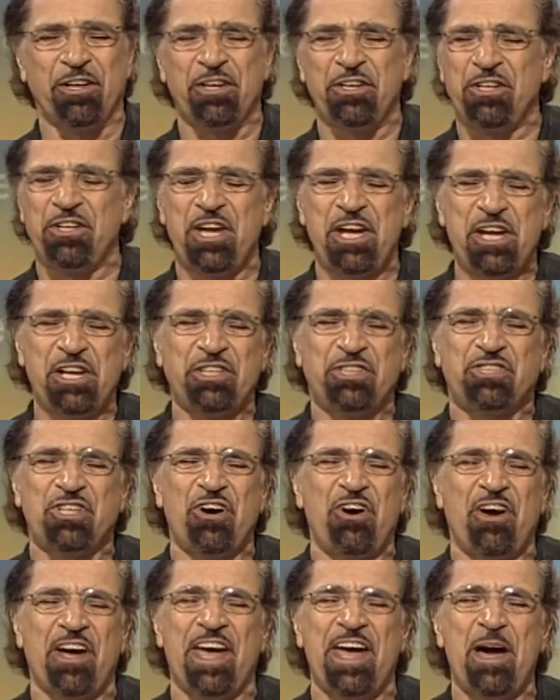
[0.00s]
and needs your
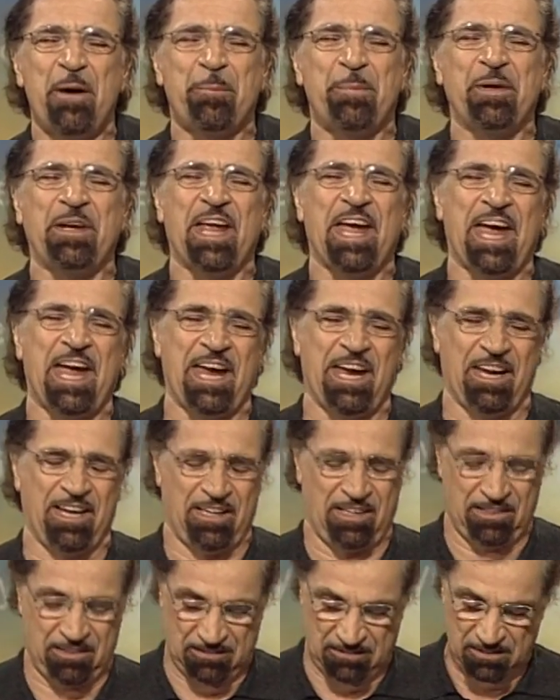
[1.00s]
helping hand,